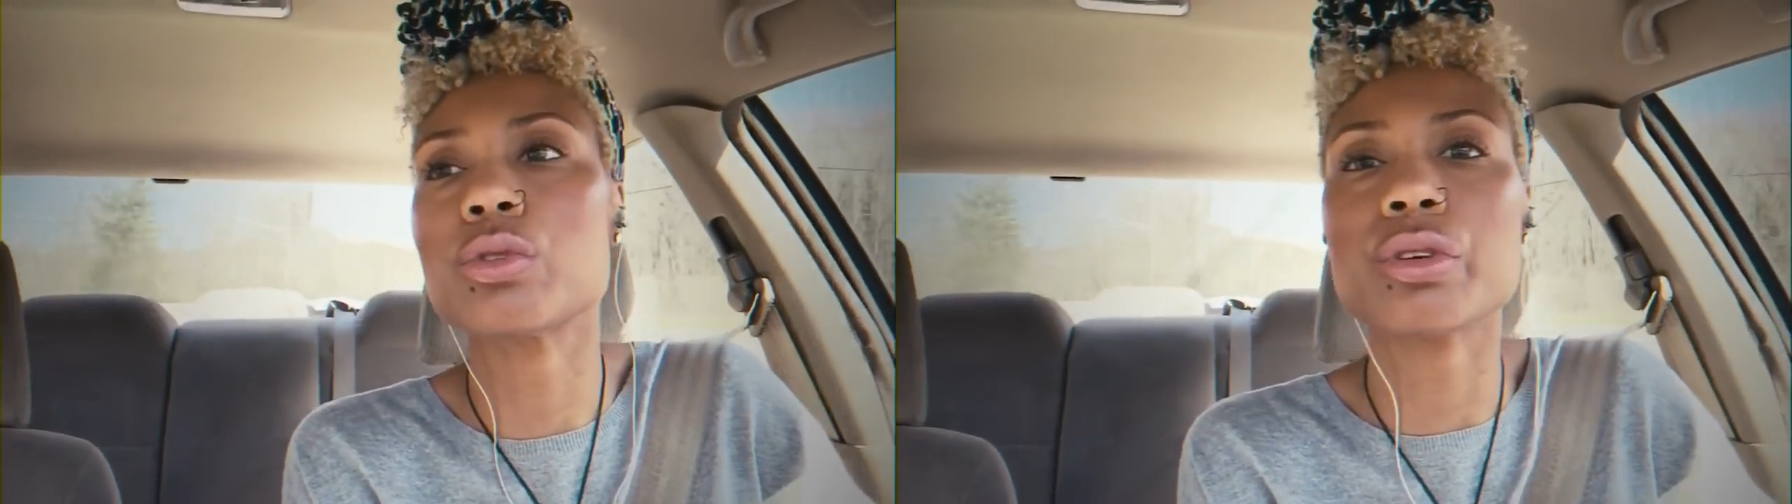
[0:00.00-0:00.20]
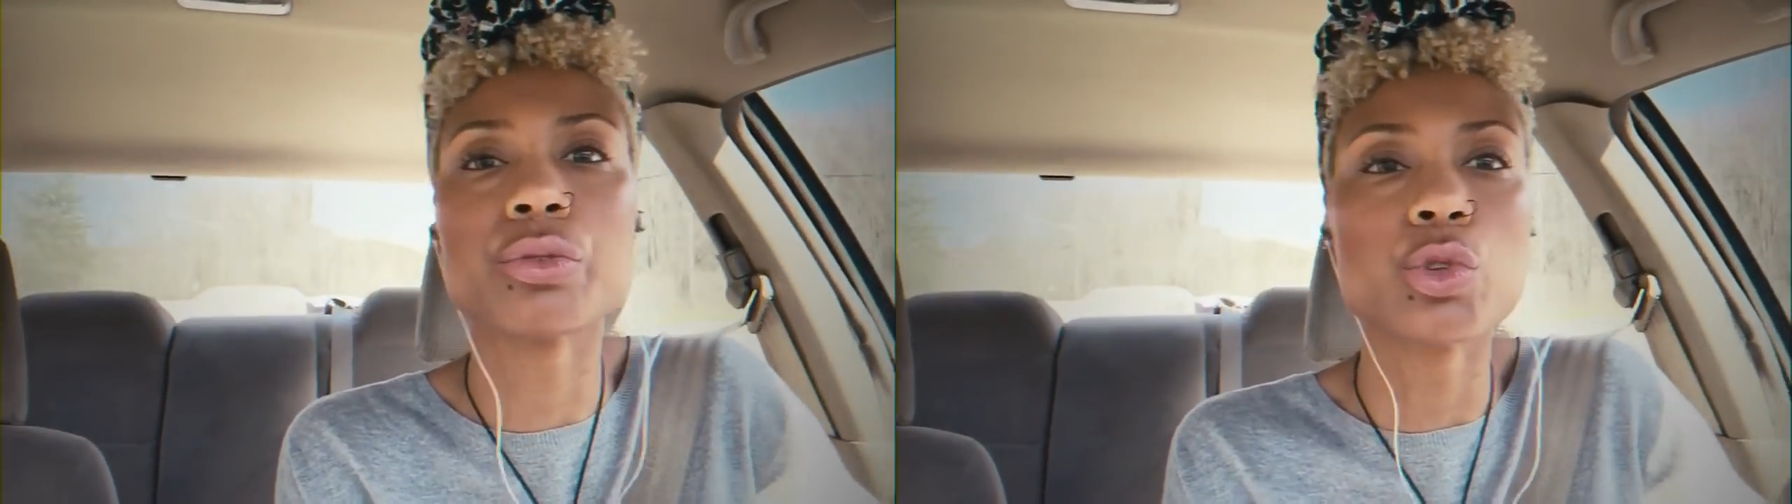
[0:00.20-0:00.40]

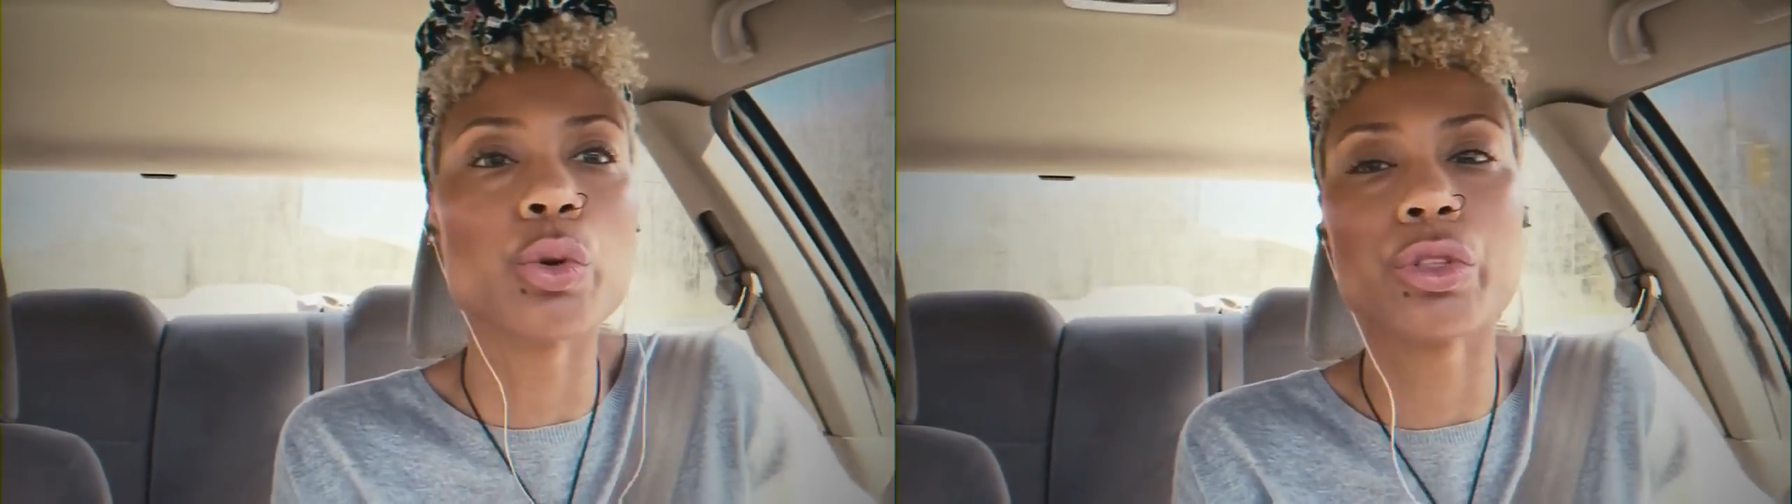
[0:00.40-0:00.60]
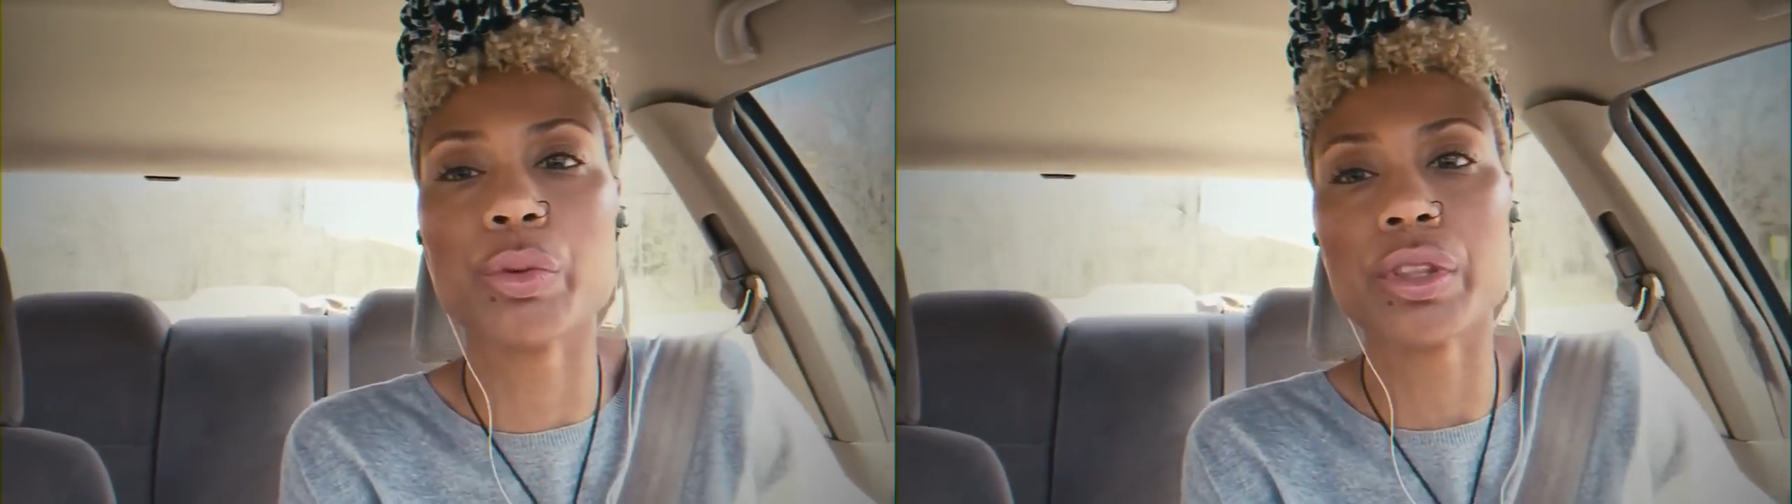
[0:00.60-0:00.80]
different
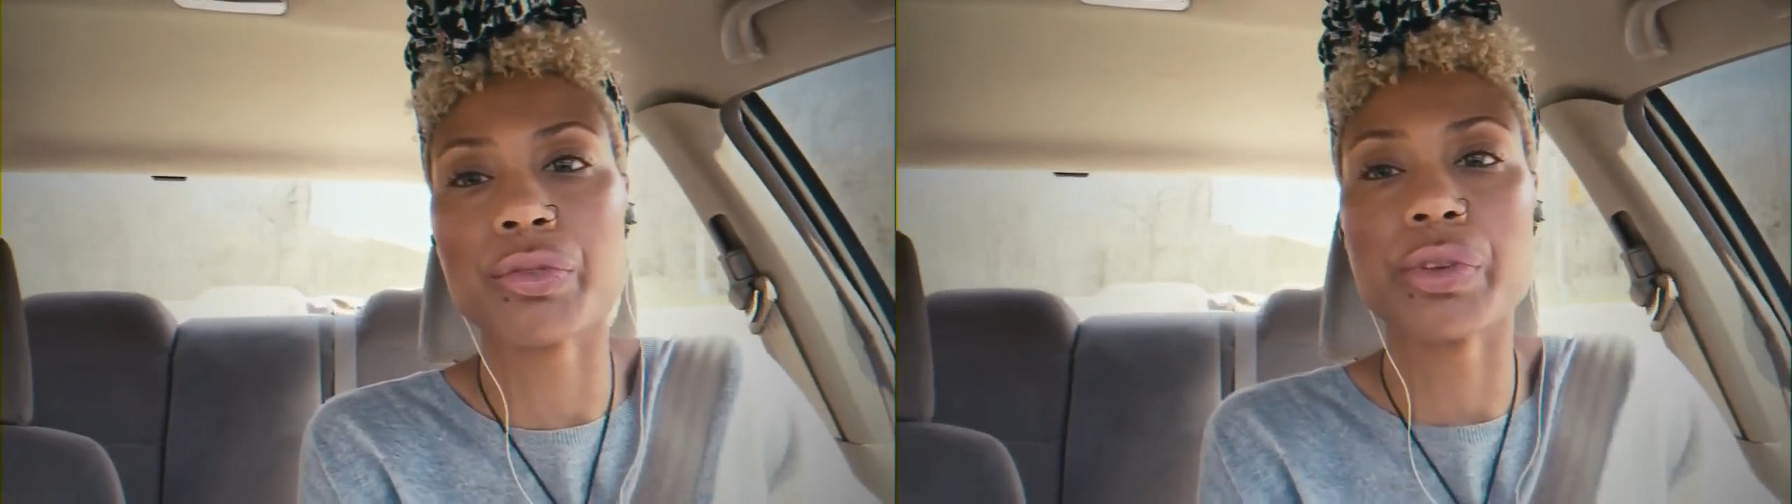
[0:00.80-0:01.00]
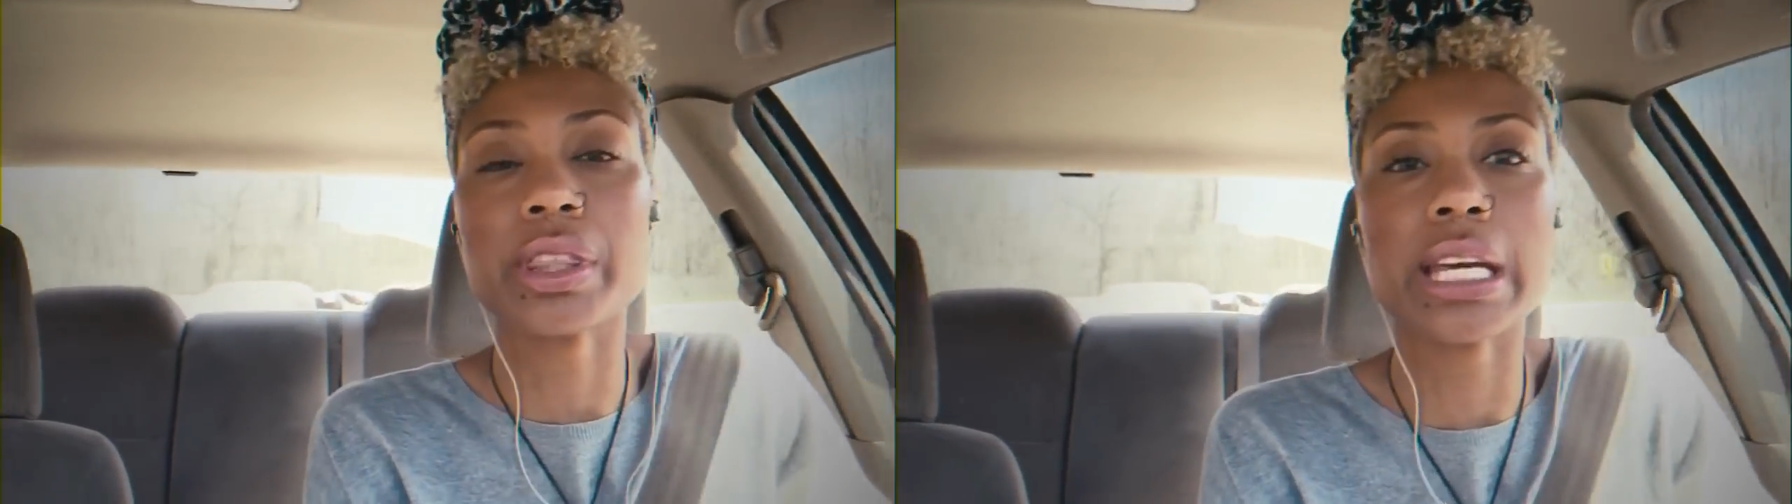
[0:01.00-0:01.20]
two or three
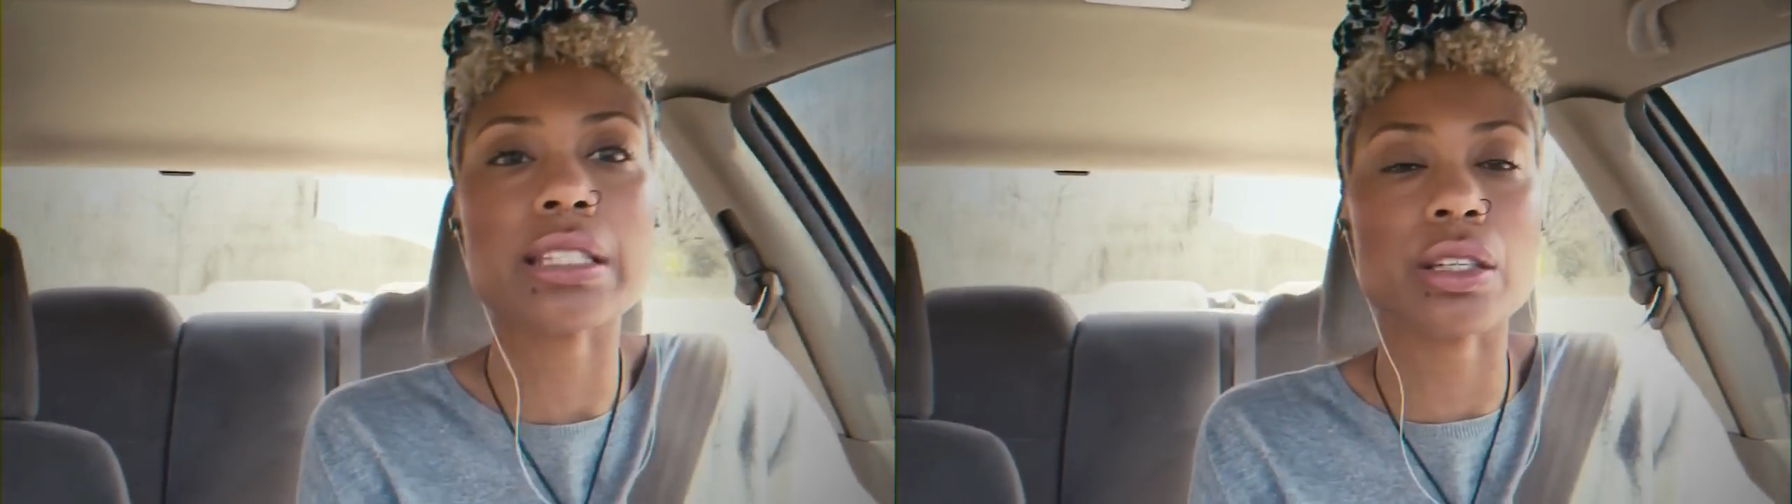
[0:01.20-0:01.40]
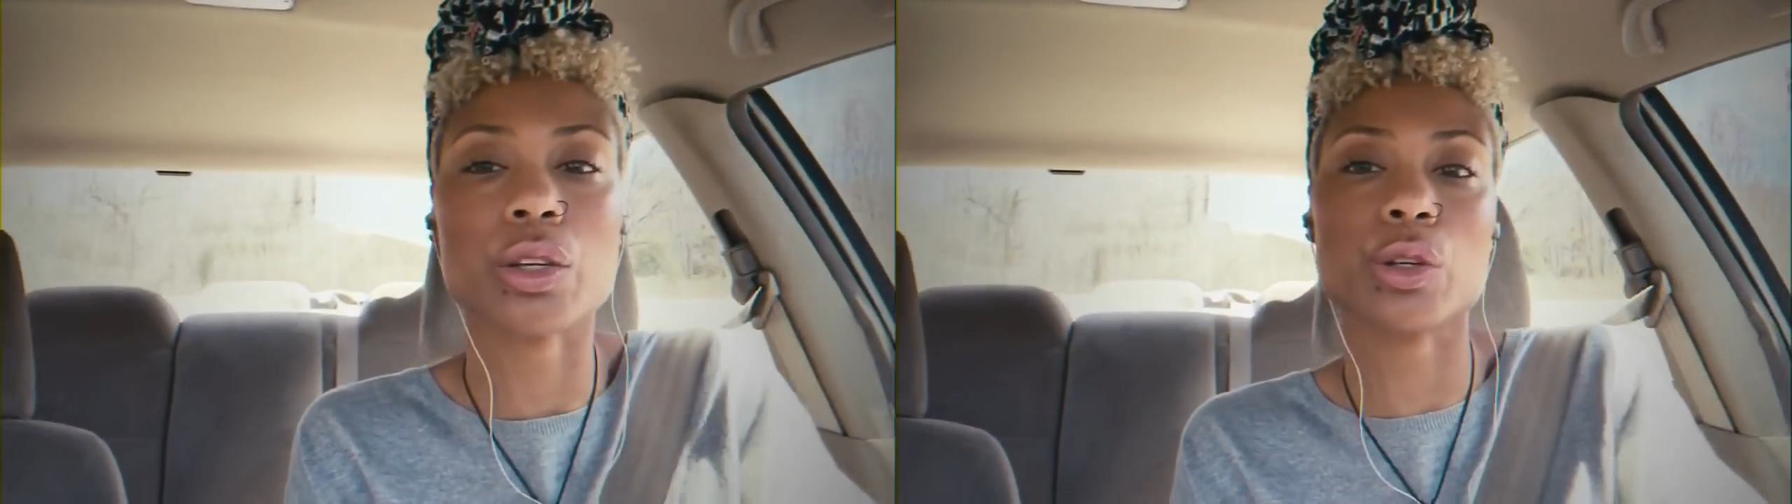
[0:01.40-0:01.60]
different
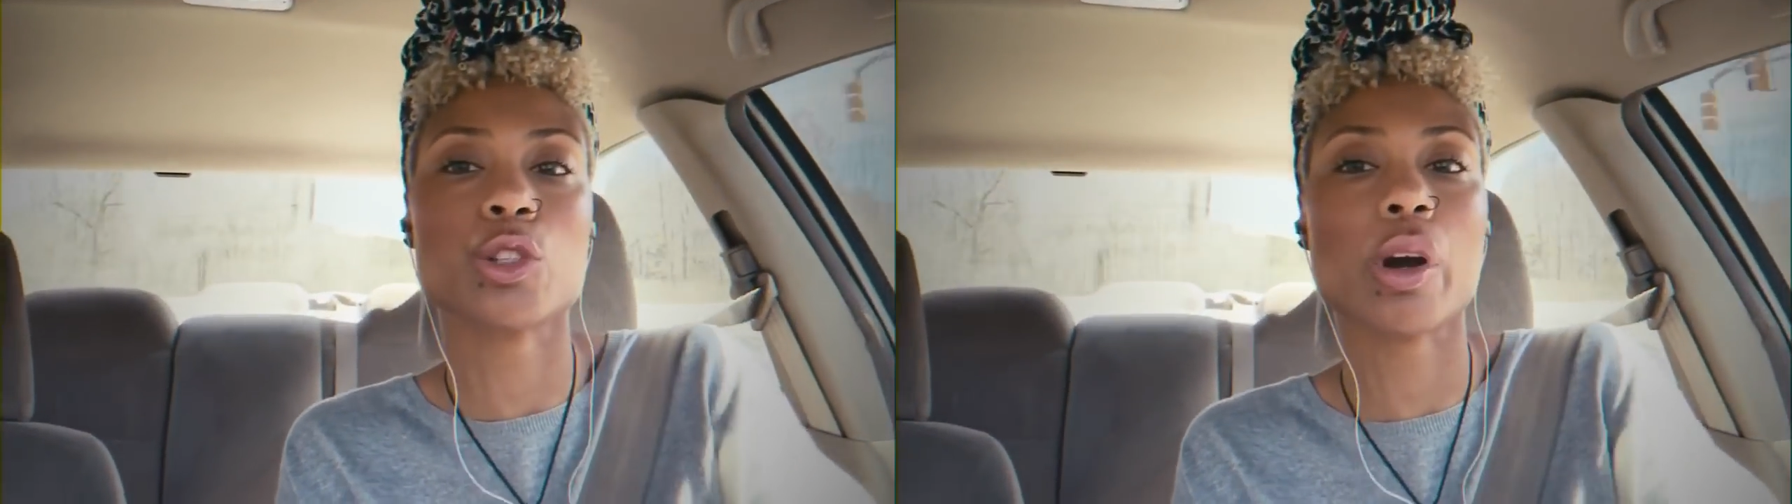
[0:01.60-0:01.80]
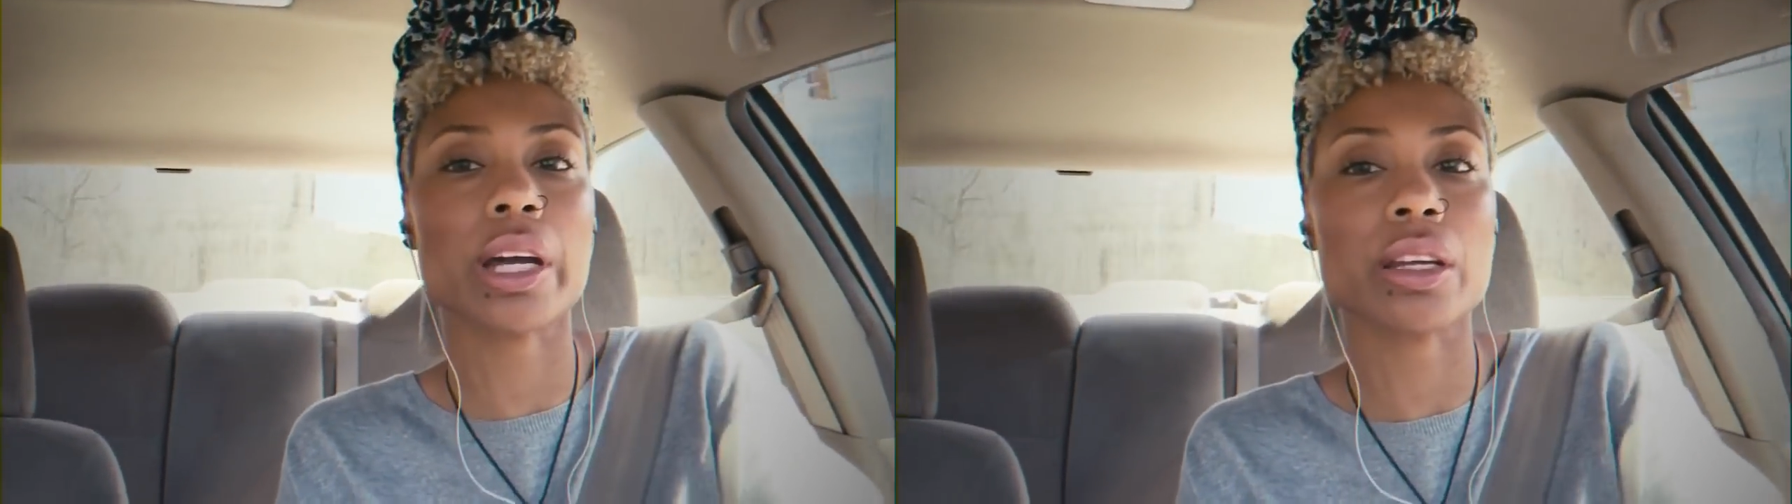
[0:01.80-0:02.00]
things that you're
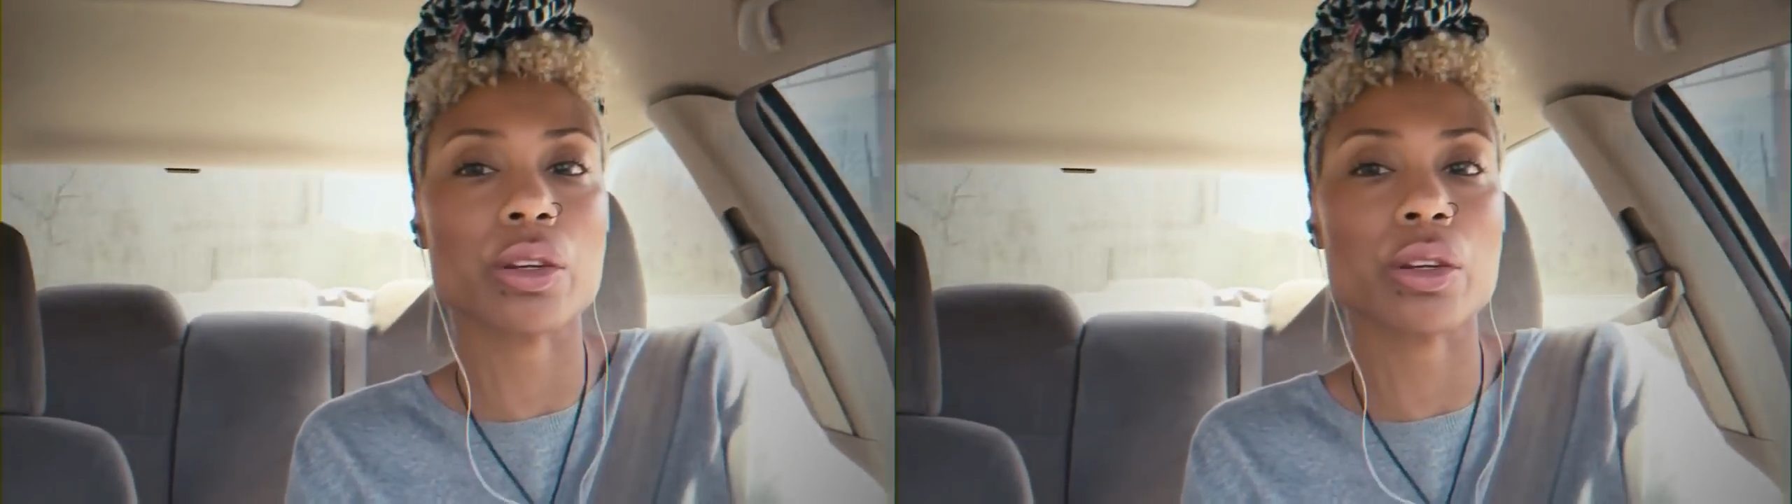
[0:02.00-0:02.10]
trying